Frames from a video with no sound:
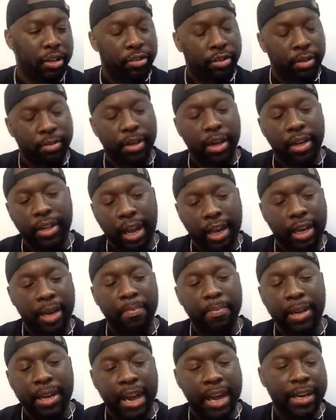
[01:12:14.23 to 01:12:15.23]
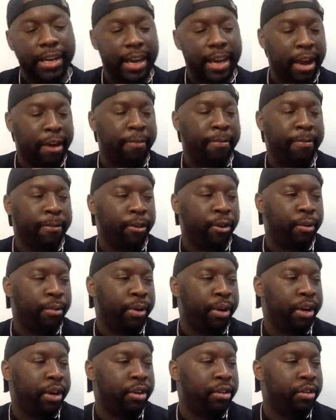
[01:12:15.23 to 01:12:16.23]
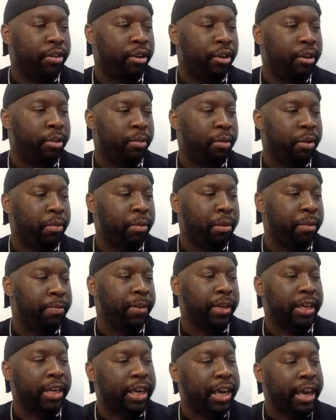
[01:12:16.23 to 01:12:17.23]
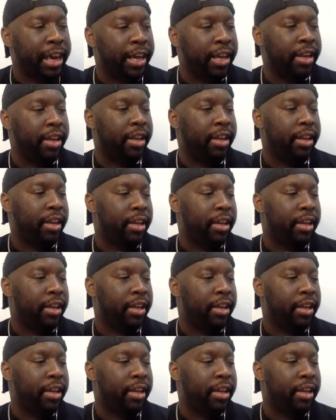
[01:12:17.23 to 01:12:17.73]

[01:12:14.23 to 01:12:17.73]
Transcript: Sometimes that could be that downfall where where we forget